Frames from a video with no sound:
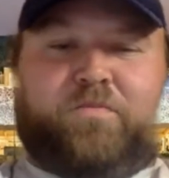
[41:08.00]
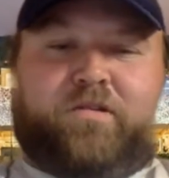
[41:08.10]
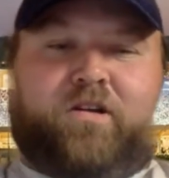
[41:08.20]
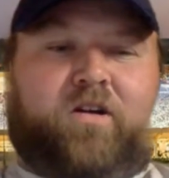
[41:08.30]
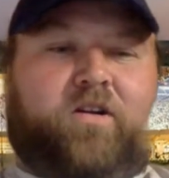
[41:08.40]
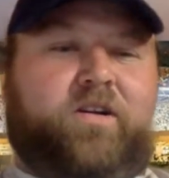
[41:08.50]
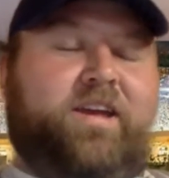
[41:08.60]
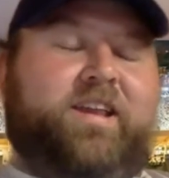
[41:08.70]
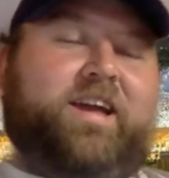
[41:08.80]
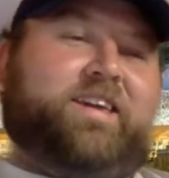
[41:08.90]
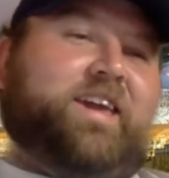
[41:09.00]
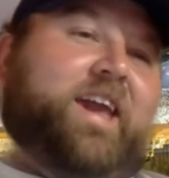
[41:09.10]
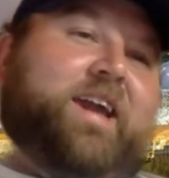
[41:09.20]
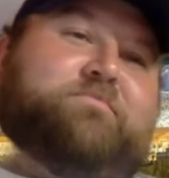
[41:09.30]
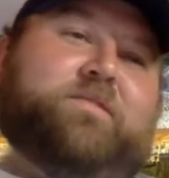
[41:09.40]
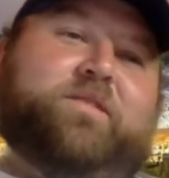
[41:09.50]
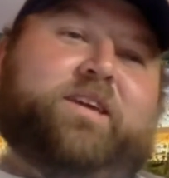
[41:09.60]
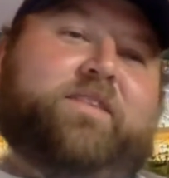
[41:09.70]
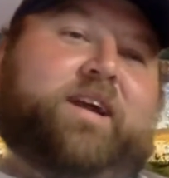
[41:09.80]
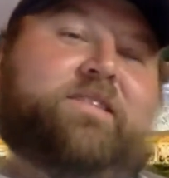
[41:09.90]
dog, and I can't
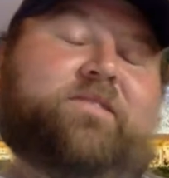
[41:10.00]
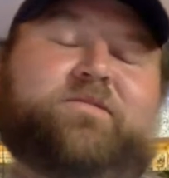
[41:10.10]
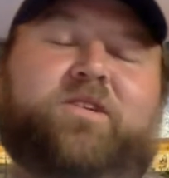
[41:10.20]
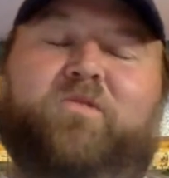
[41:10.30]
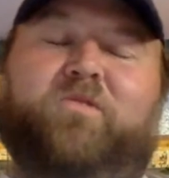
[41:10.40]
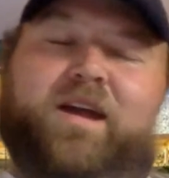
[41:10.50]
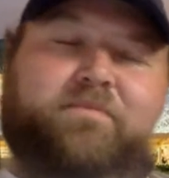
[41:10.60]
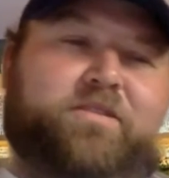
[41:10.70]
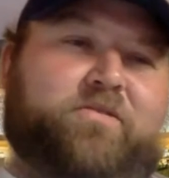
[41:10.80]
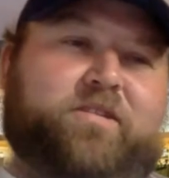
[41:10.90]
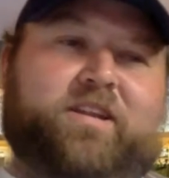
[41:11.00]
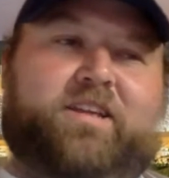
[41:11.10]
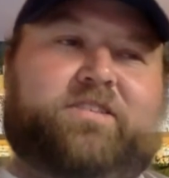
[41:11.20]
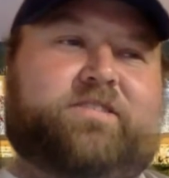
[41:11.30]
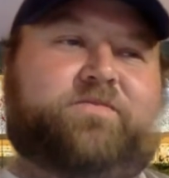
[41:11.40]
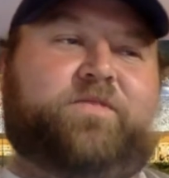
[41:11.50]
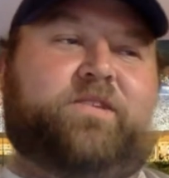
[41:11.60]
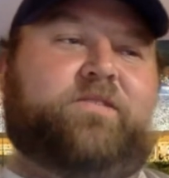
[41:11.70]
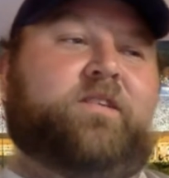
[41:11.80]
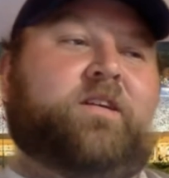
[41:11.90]
believe, I don't know why I'm doing it. I just
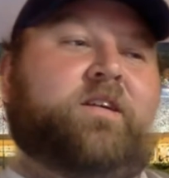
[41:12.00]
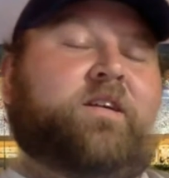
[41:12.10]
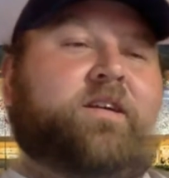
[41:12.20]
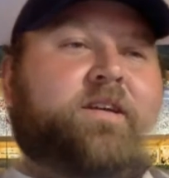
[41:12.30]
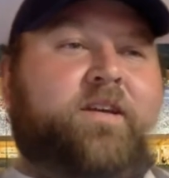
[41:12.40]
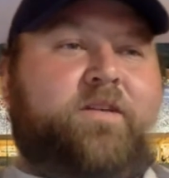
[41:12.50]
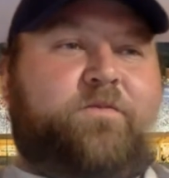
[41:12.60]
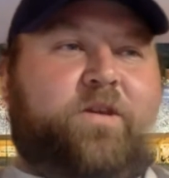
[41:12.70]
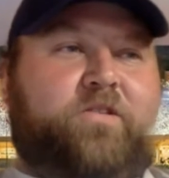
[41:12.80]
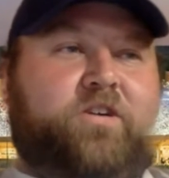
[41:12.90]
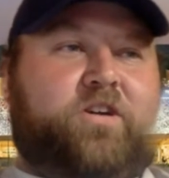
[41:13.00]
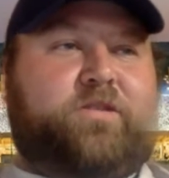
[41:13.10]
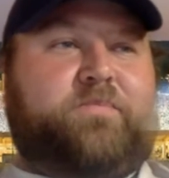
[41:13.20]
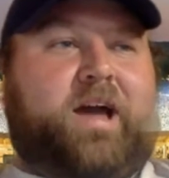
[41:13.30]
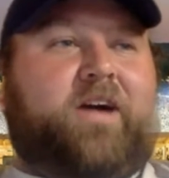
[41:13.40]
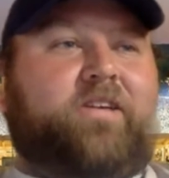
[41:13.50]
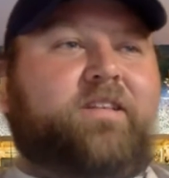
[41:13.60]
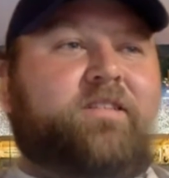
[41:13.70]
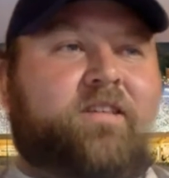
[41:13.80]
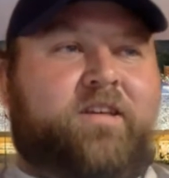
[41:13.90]
feel good about it.